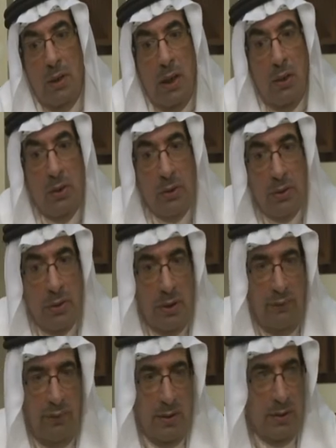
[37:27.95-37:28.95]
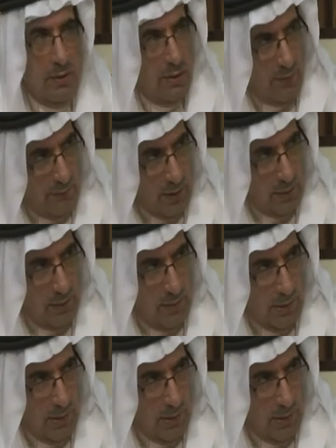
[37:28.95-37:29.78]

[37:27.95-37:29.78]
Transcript: I looked at her face, the Fatima,